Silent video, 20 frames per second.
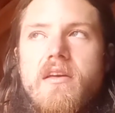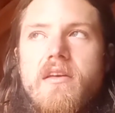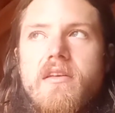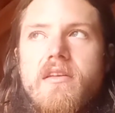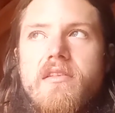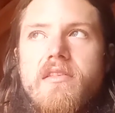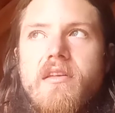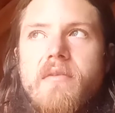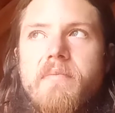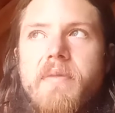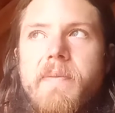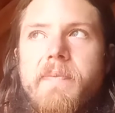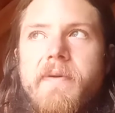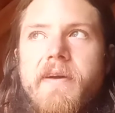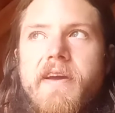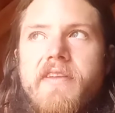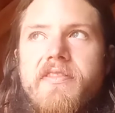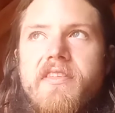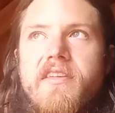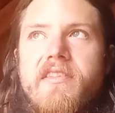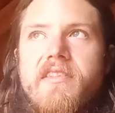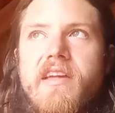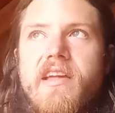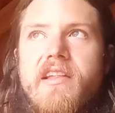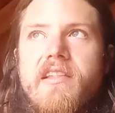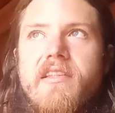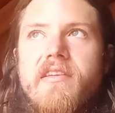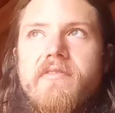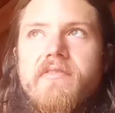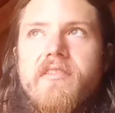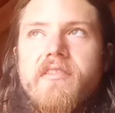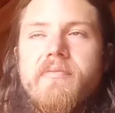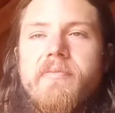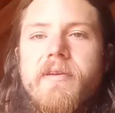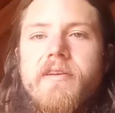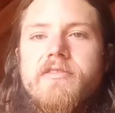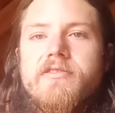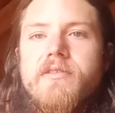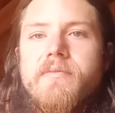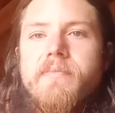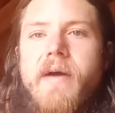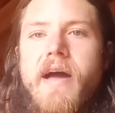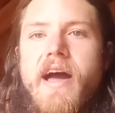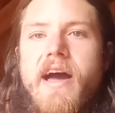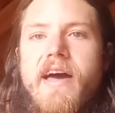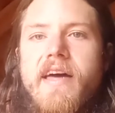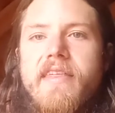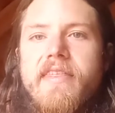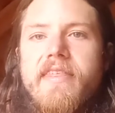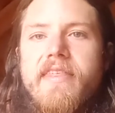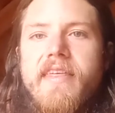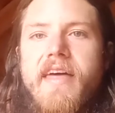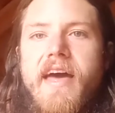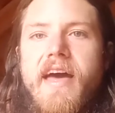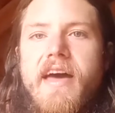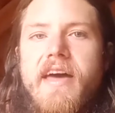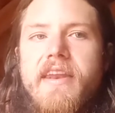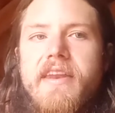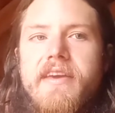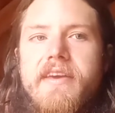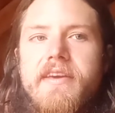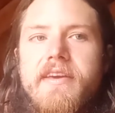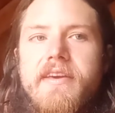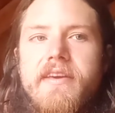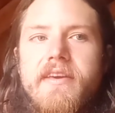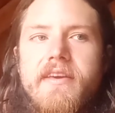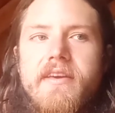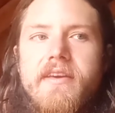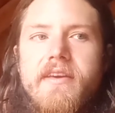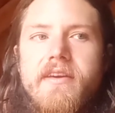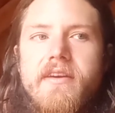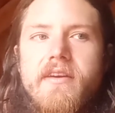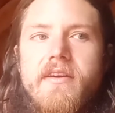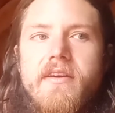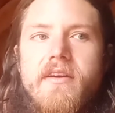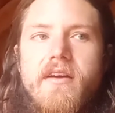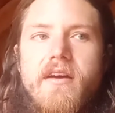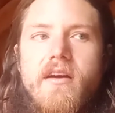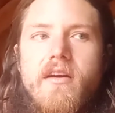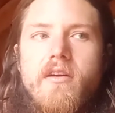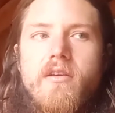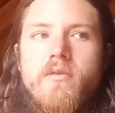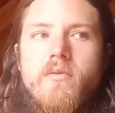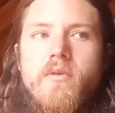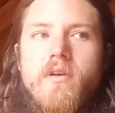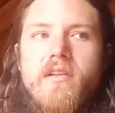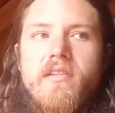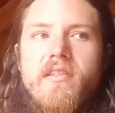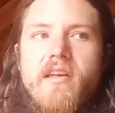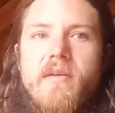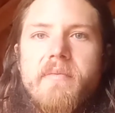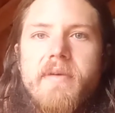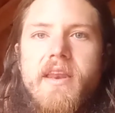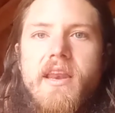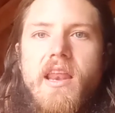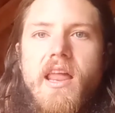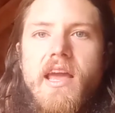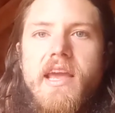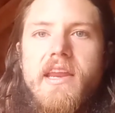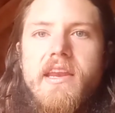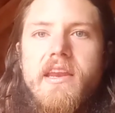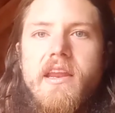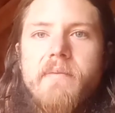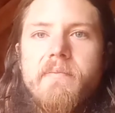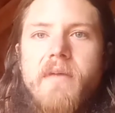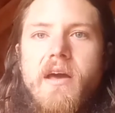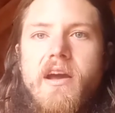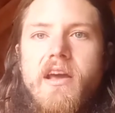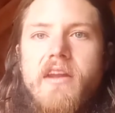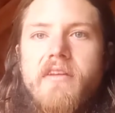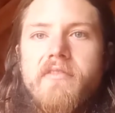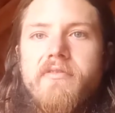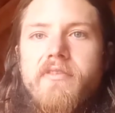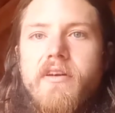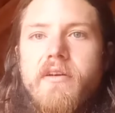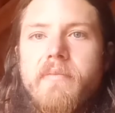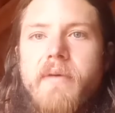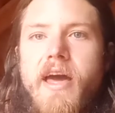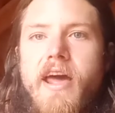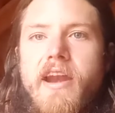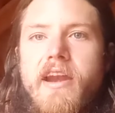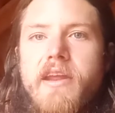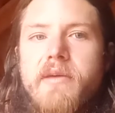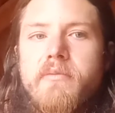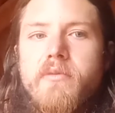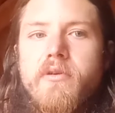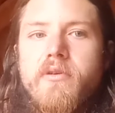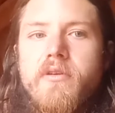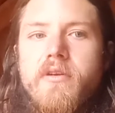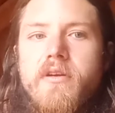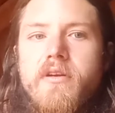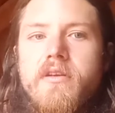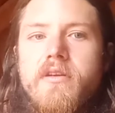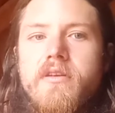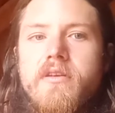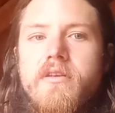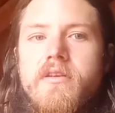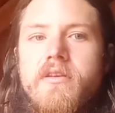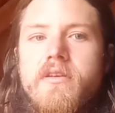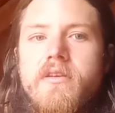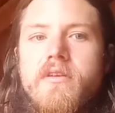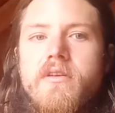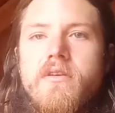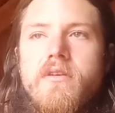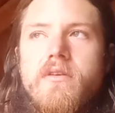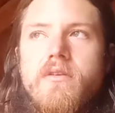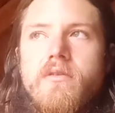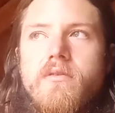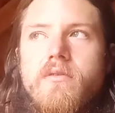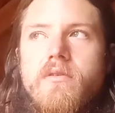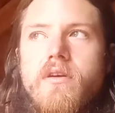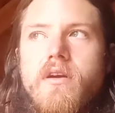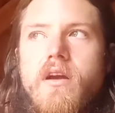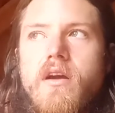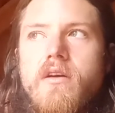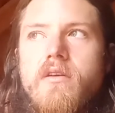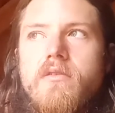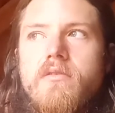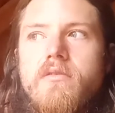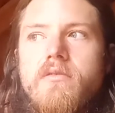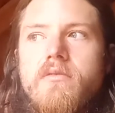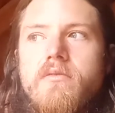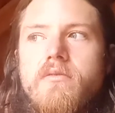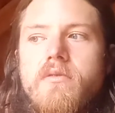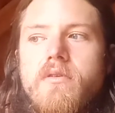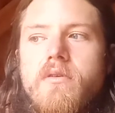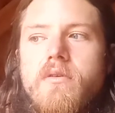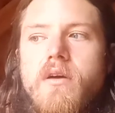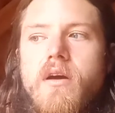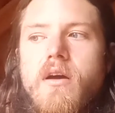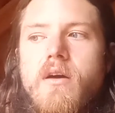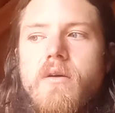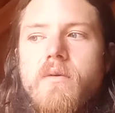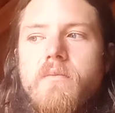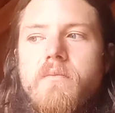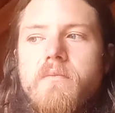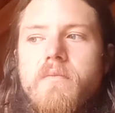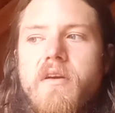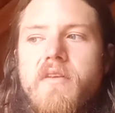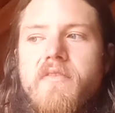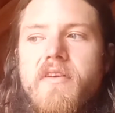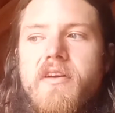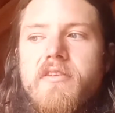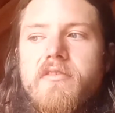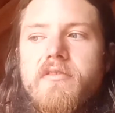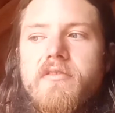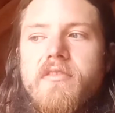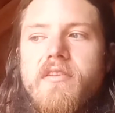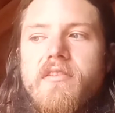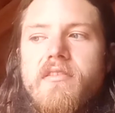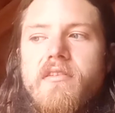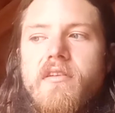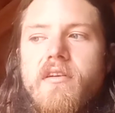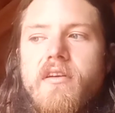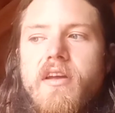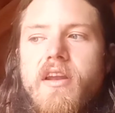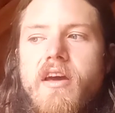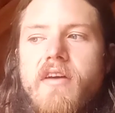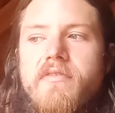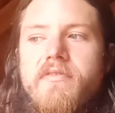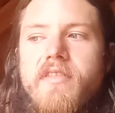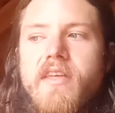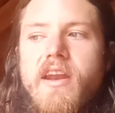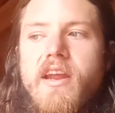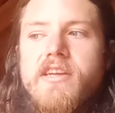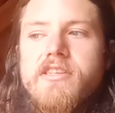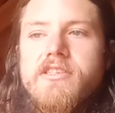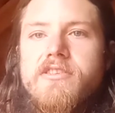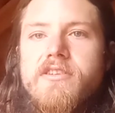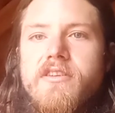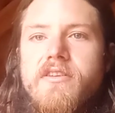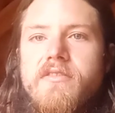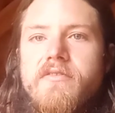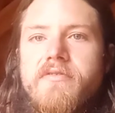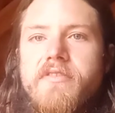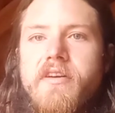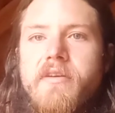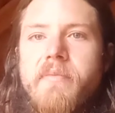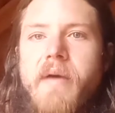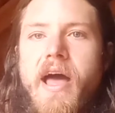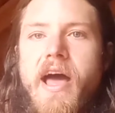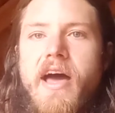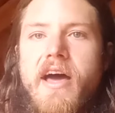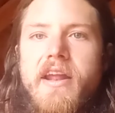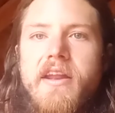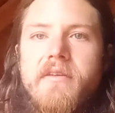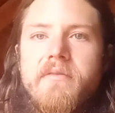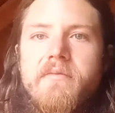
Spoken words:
some people get the sense of the spiritual path that, oh, once I'm enlightened, I'm not going to feel bad anymore. Or, oh, if I do this long enough, then I shouldn't feel bad.